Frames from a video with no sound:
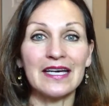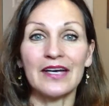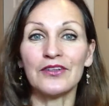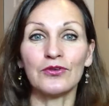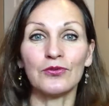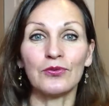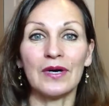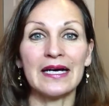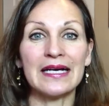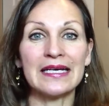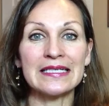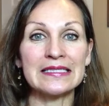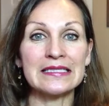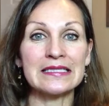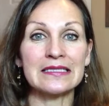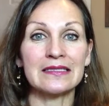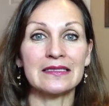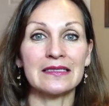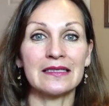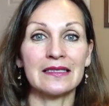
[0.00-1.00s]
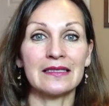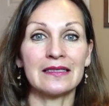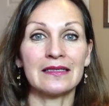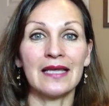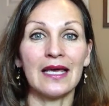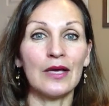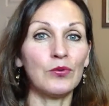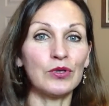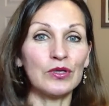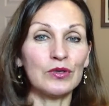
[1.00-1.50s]
Otherwise,
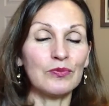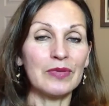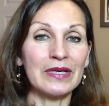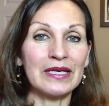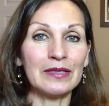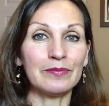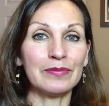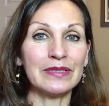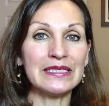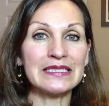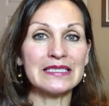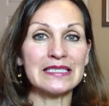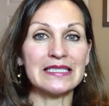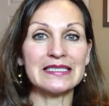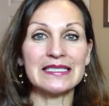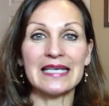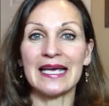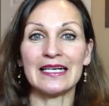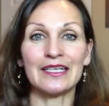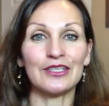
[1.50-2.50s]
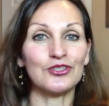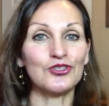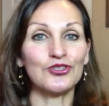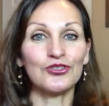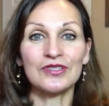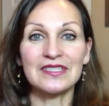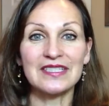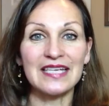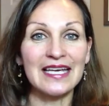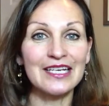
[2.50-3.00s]
they wouldn't be in business, and
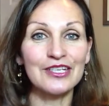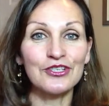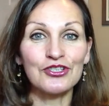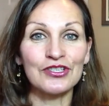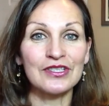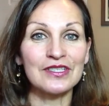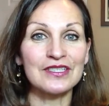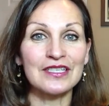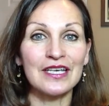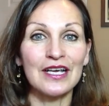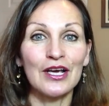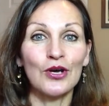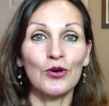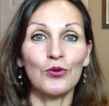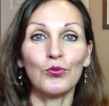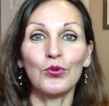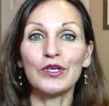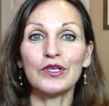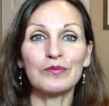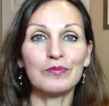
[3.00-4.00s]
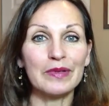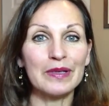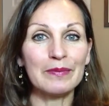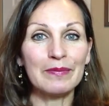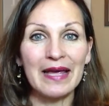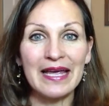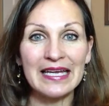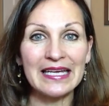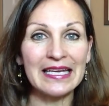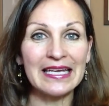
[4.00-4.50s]
insurance agents wouldn't be
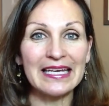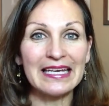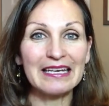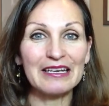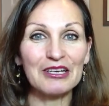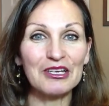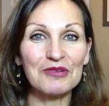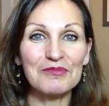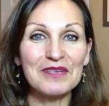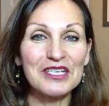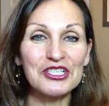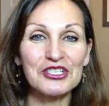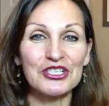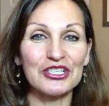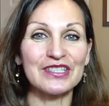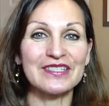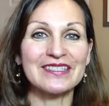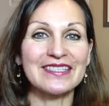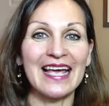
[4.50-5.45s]
making commissions,